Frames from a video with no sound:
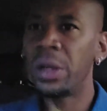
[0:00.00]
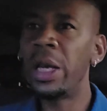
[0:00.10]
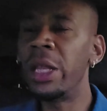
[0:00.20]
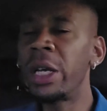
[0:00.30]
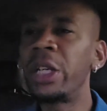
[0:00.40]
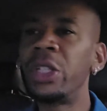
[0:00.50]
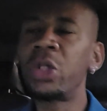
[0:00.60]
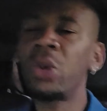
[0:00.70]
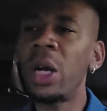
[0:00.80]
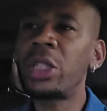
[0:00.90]
in the
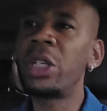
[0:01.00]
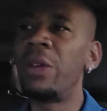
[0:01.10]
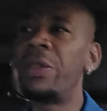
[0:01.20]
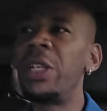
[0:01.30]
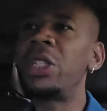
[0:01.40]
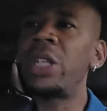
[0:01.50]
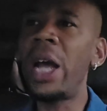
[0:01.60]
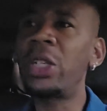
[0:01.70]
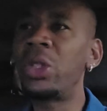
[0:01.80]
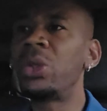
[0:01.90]
construction of these
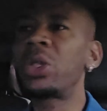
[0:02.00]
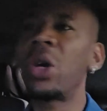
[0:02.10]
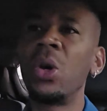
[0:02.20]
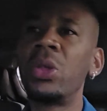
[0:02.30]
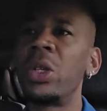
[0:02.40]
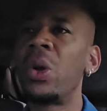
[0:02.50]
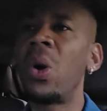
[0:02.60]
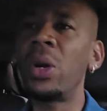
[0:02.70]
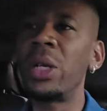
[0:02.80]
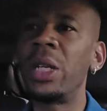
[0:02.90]
statutes, codes, and
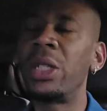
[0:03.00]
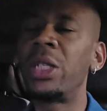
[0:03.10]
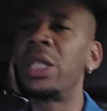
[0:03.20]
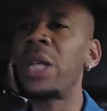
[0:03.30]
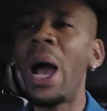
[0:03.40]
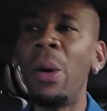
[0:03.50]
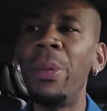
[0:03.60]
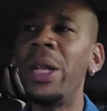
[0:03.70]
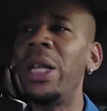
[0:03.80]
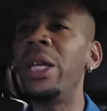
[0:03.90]
ordinances, let
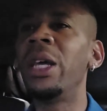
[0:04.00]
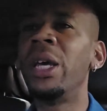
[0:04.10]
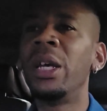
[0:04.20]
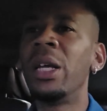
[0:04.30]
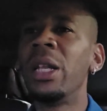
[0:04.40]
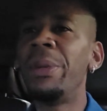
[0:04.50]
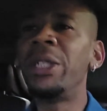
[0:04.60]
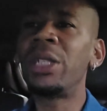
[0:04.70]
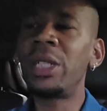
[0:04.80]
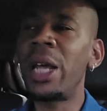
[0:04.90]
me
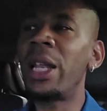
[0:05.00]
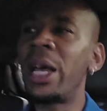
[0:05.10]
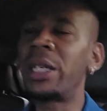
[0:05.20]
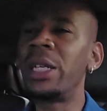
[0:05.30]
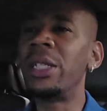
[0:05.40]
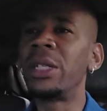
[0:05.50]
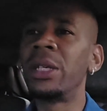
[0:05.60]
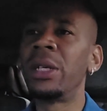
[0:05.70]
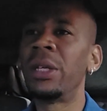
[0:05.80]
just say it like this.